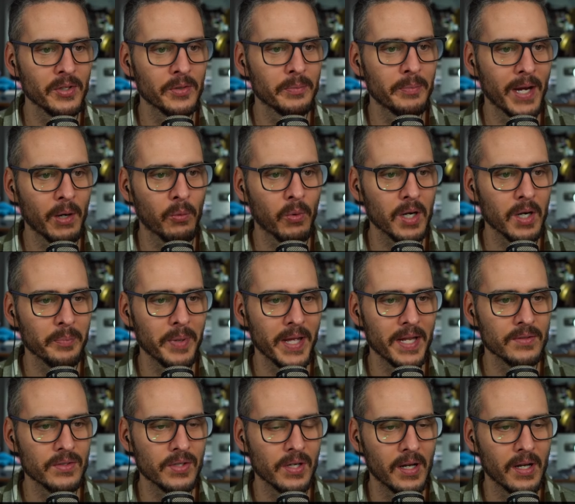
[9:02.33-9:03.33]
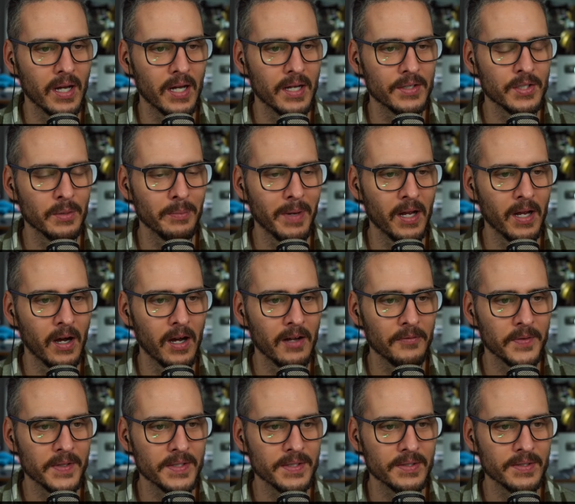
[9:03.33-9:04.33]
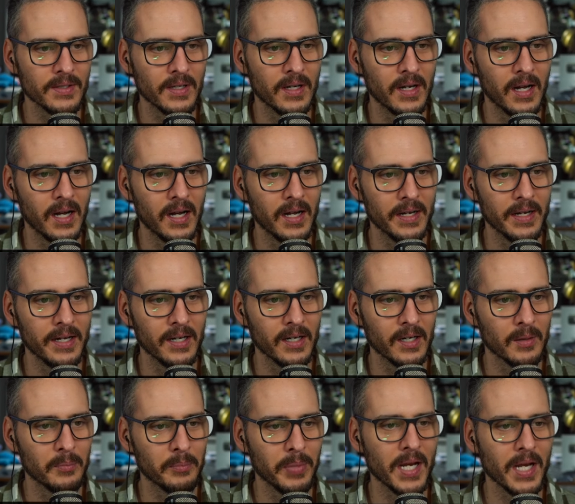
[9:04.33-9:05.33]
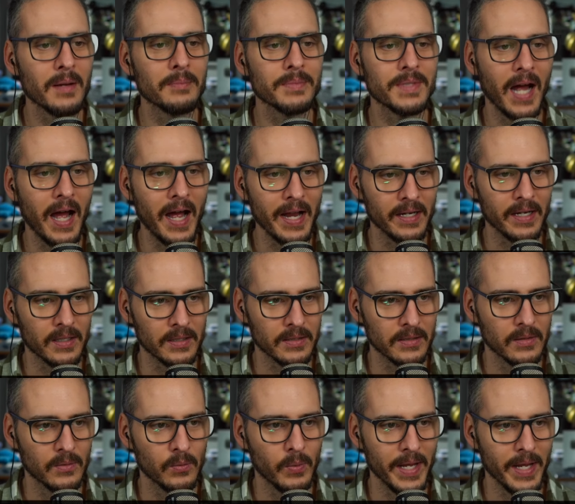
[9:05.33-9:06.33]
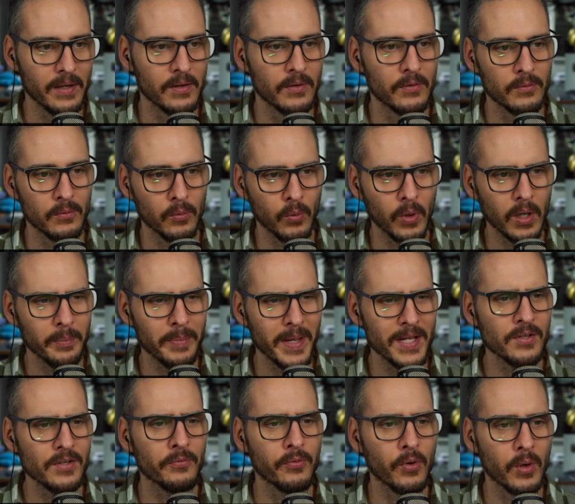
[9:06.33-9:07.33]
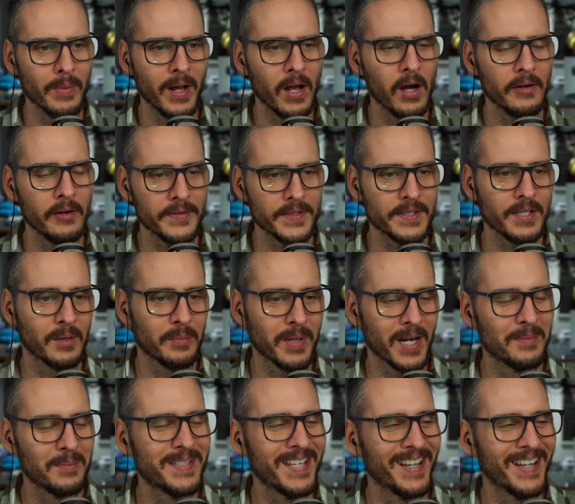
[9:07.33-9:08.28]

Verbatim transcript: my workbench uh, to my office uh, here, but I'm tired. Wait, workbench for my office here, but I'm t-